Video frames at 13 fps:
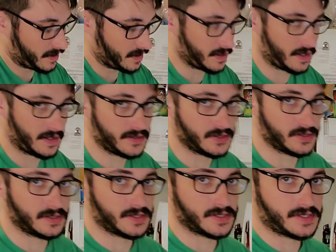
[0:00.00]
and I
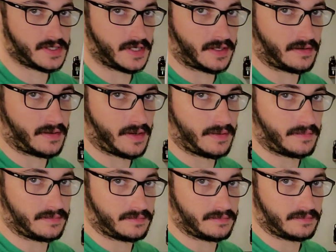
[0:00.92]
usually just stick it right
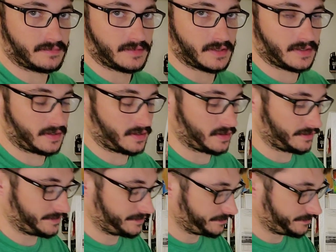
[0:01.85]
in here.